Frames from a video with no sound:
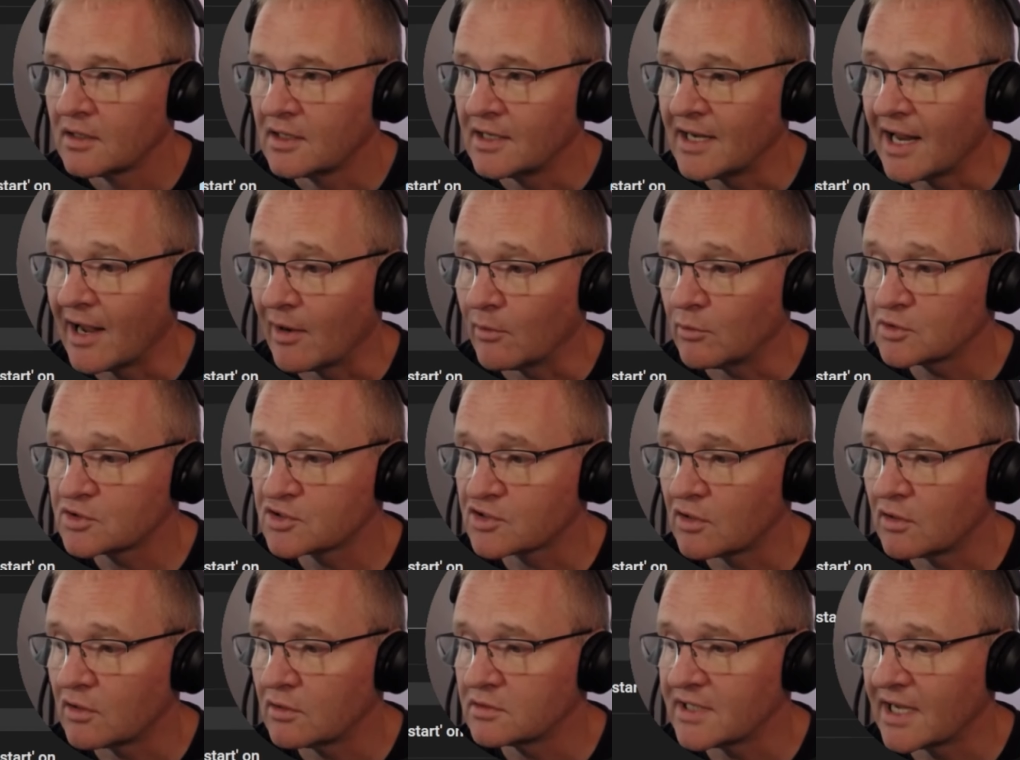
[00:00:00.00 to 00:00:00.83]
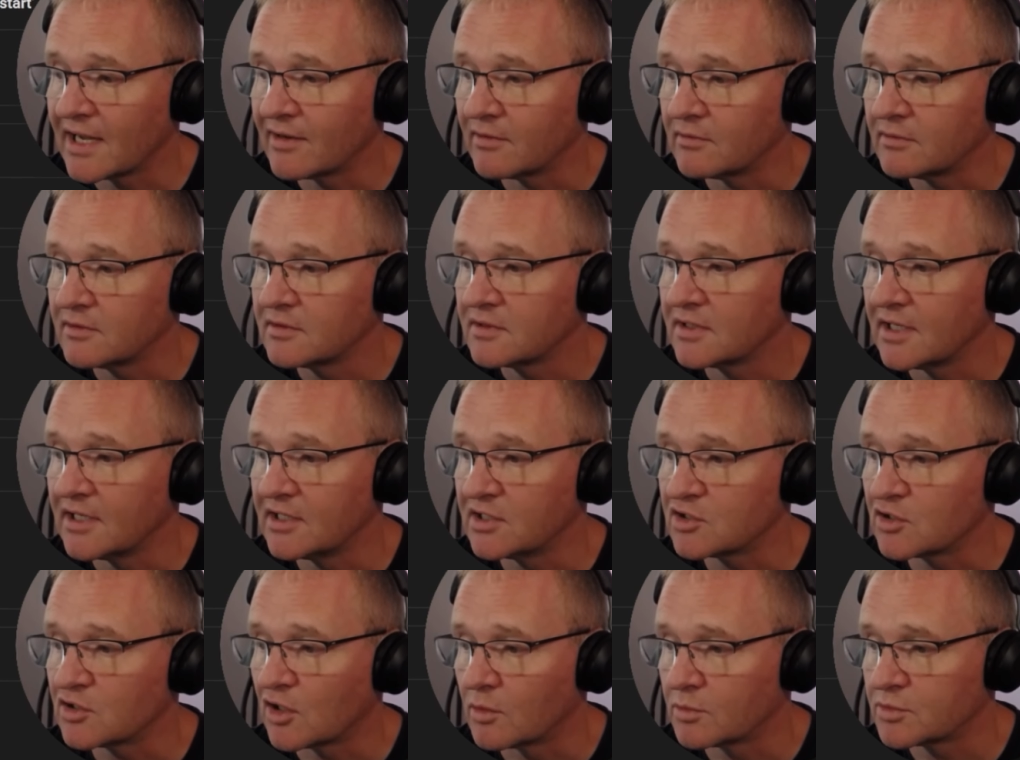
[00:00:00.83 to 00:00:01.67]
Now we'll scroll down
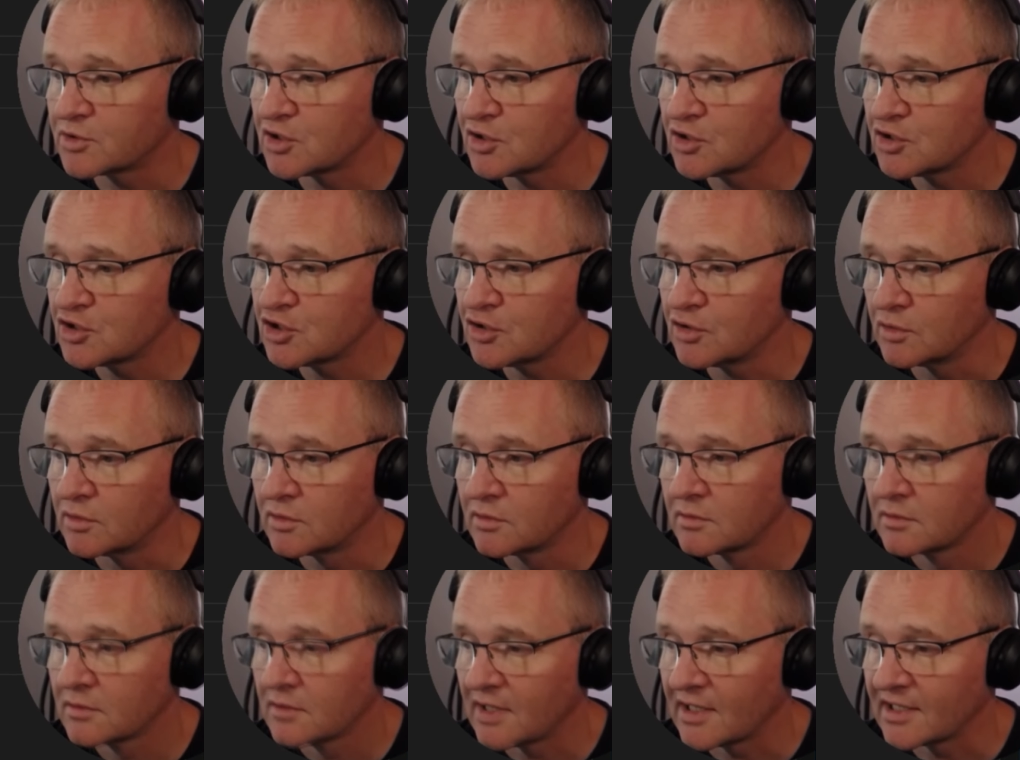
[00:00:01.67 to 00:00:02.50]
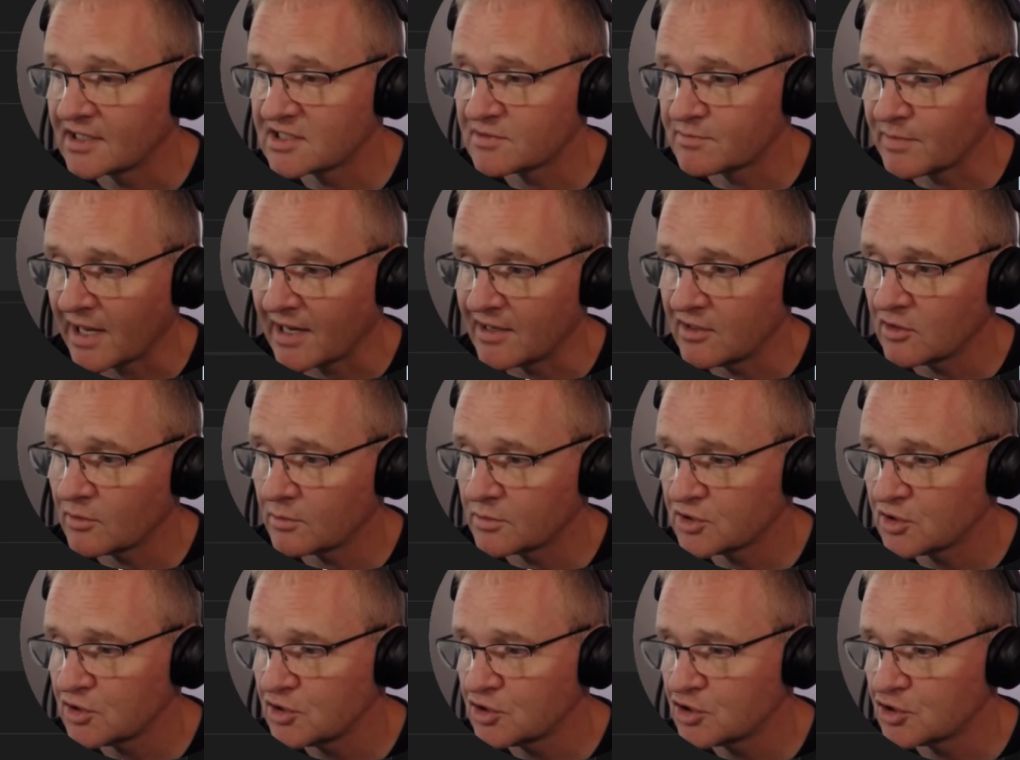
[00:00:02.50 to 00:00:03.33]
into option two. Expand
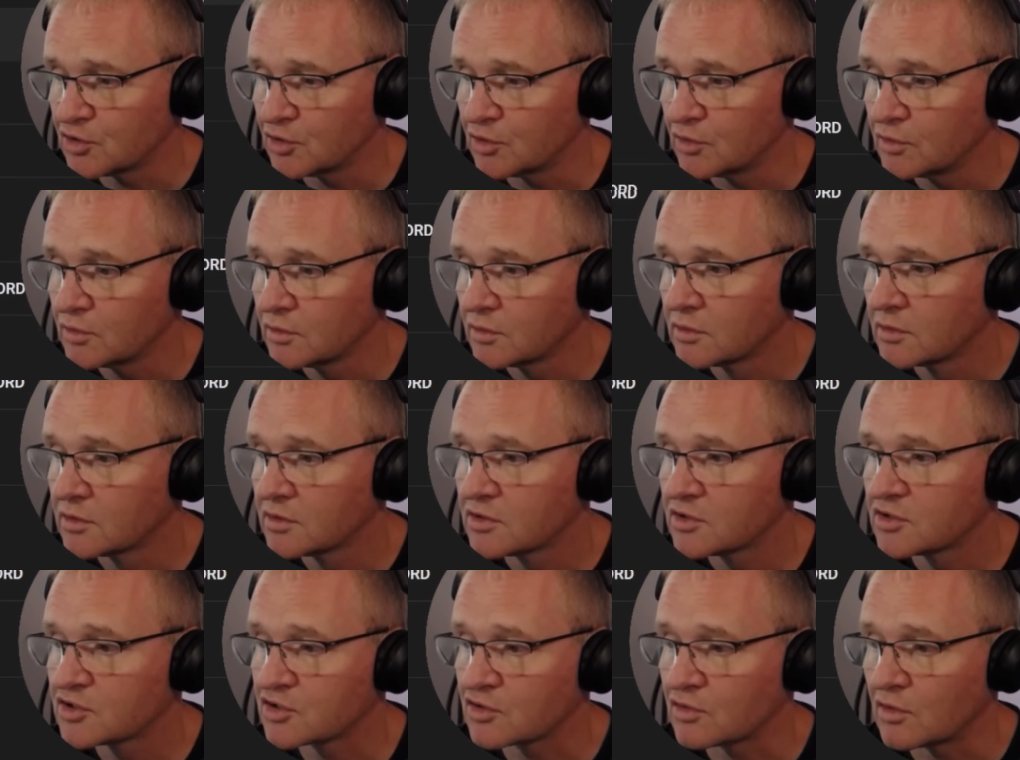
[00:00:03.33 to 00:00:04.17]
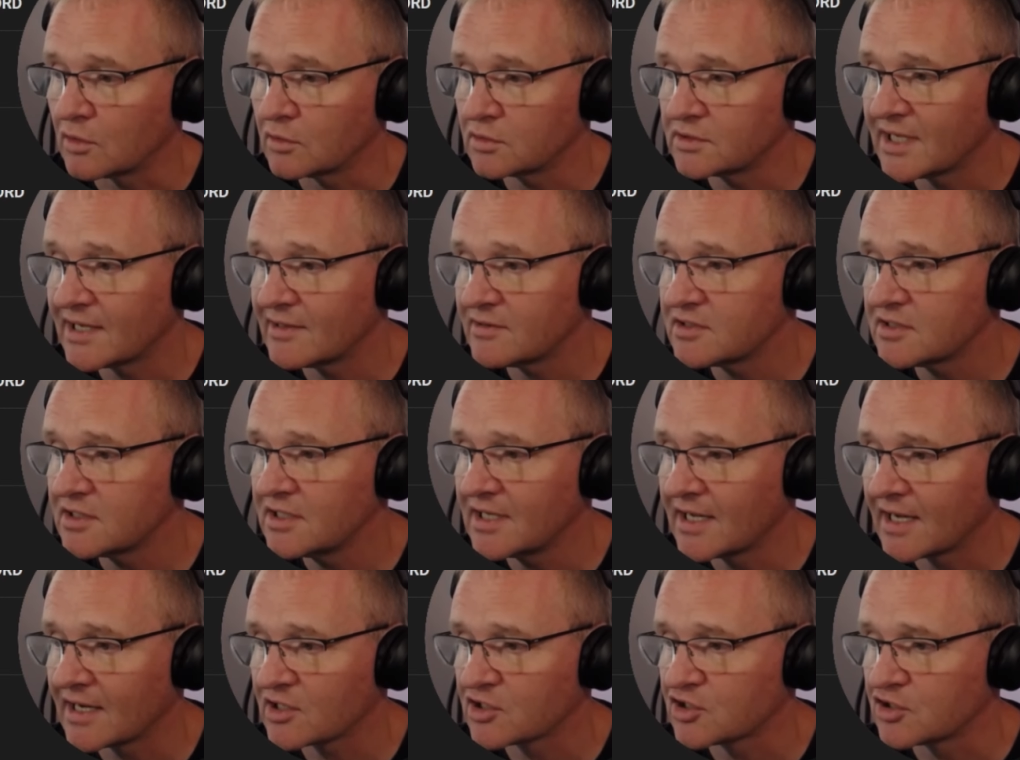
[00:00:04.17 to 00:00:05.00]
option two, scroll down to
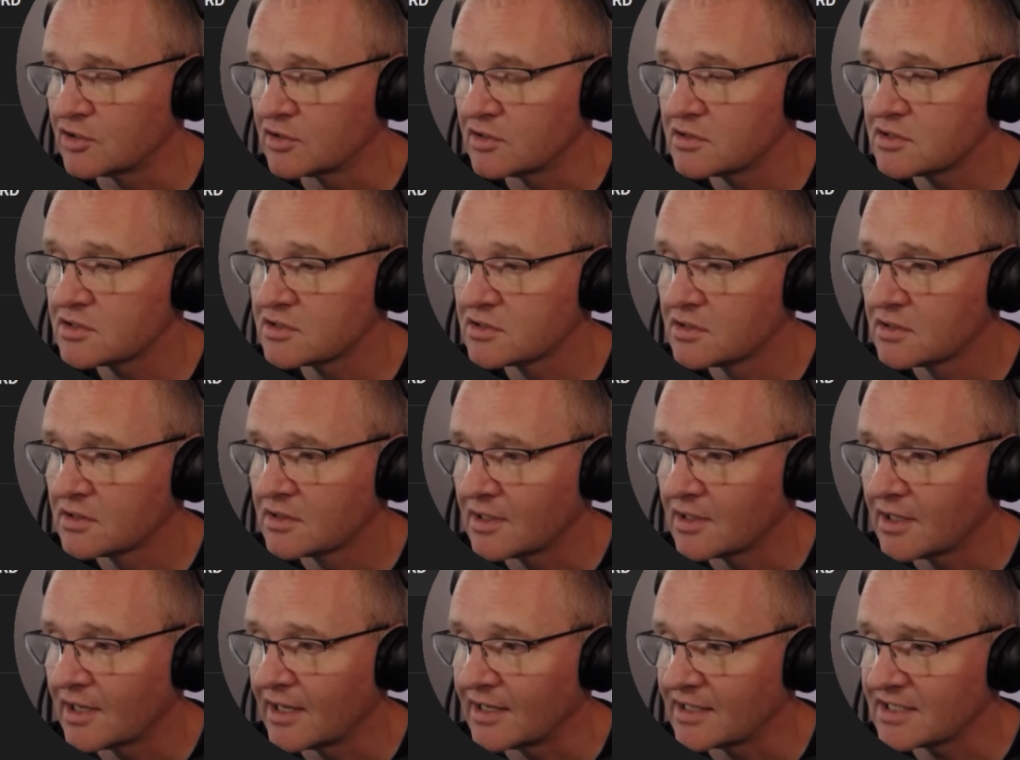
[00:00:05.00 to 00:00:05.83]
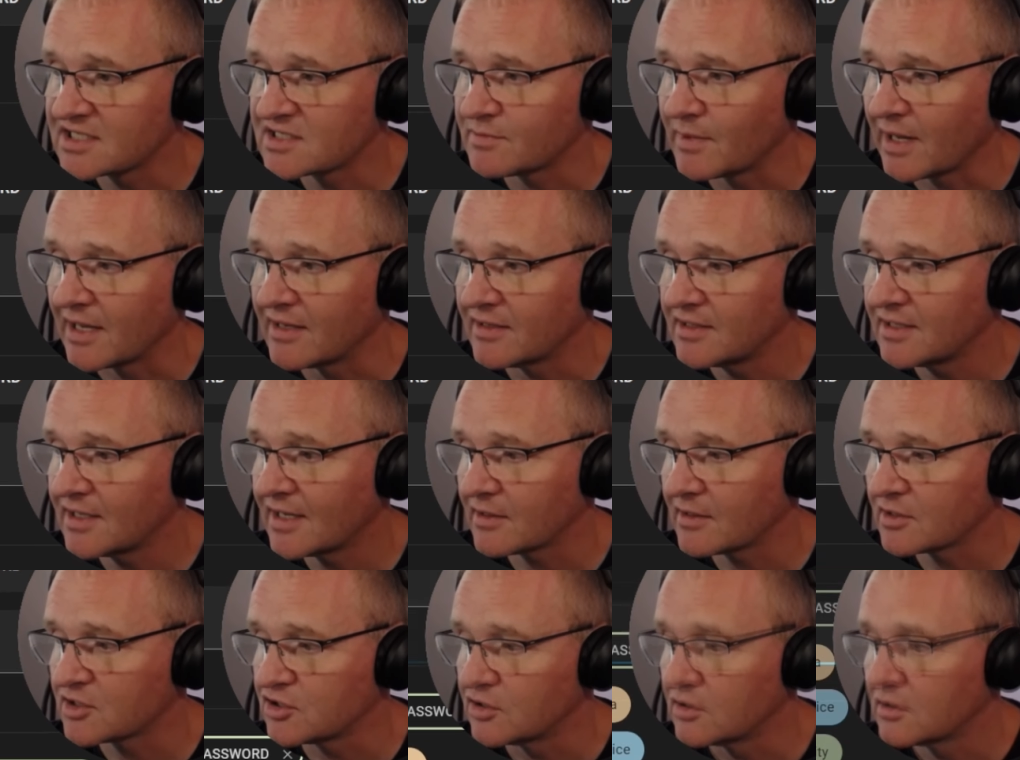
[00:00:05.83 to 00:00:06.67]
the actions and expand the
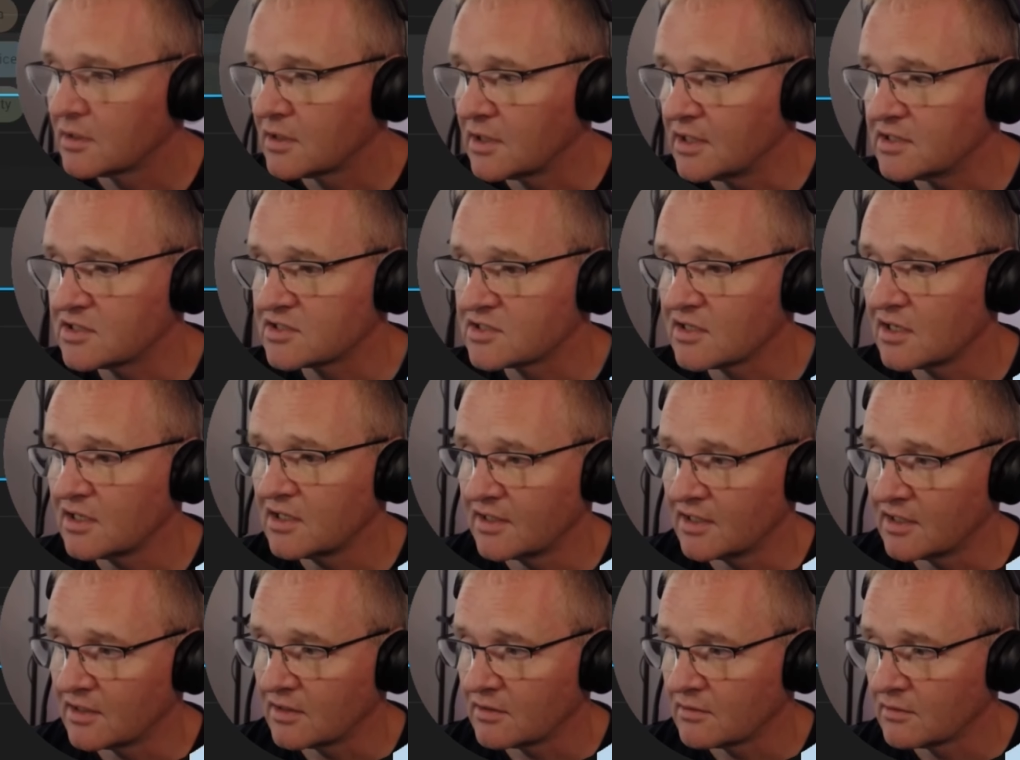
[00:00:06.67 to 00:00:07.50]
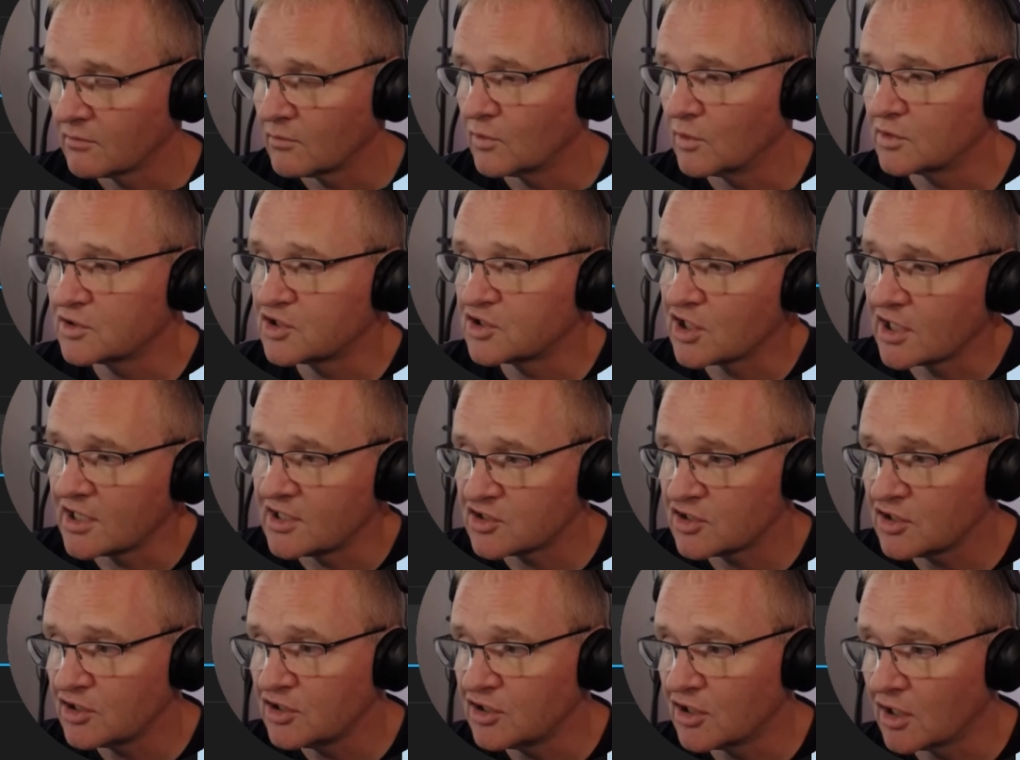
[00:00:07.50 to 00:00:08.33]
action. Inside here, we'll
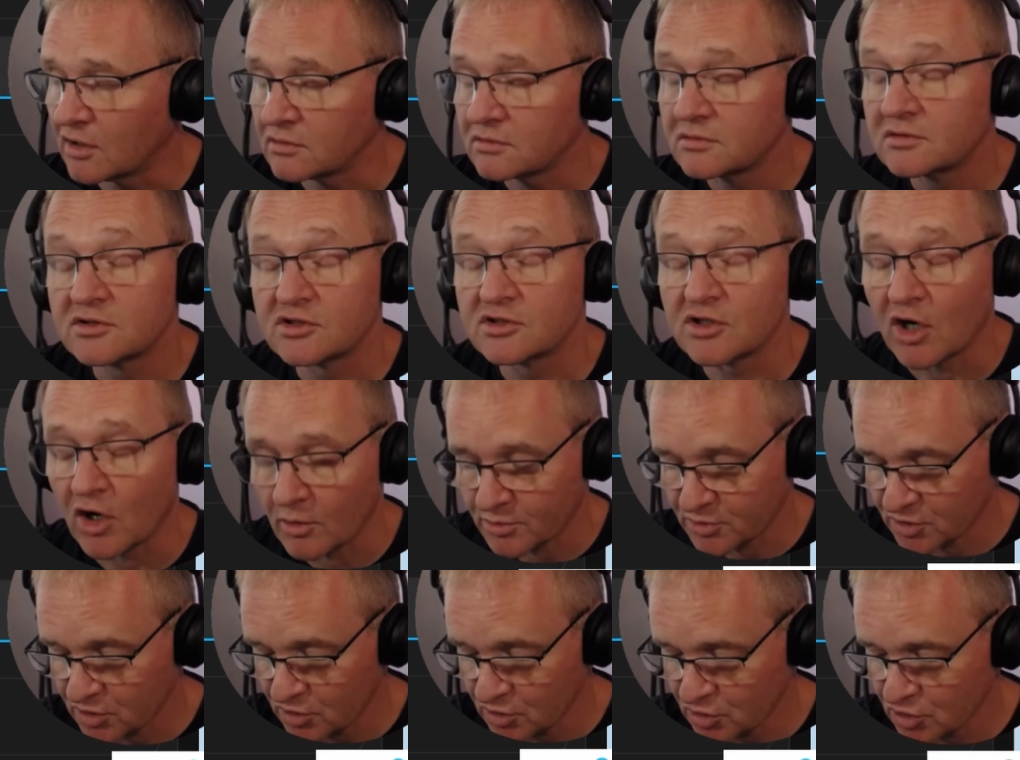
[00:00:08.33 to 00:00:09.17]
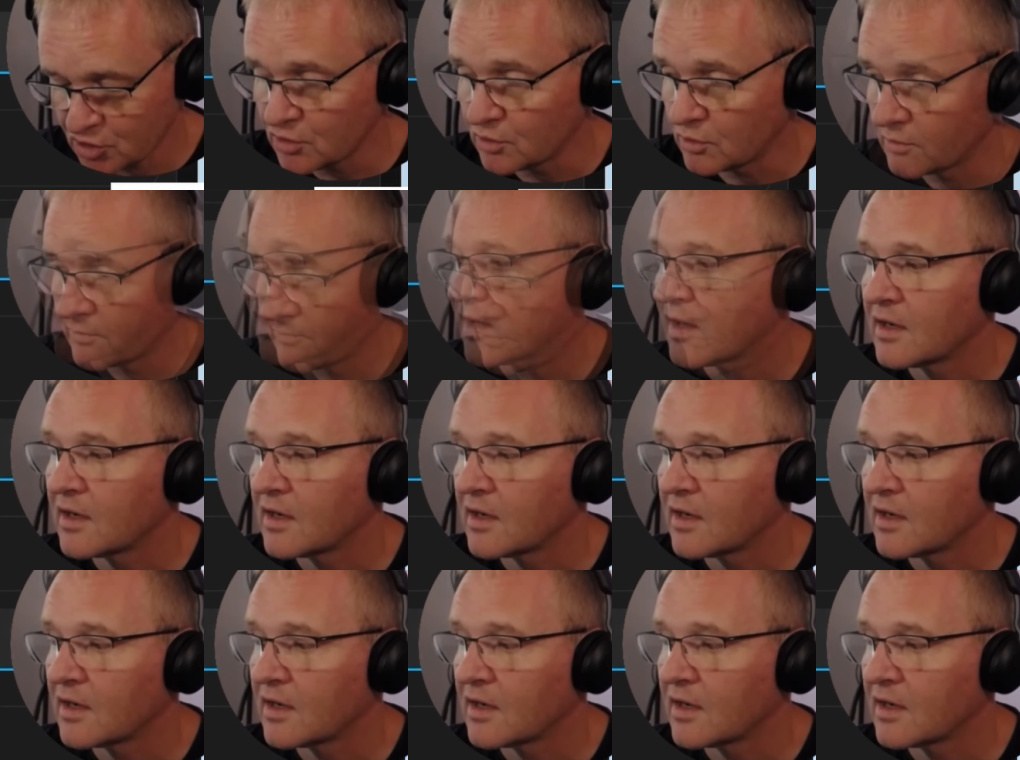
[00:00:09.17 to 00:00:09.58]
change the null to option two.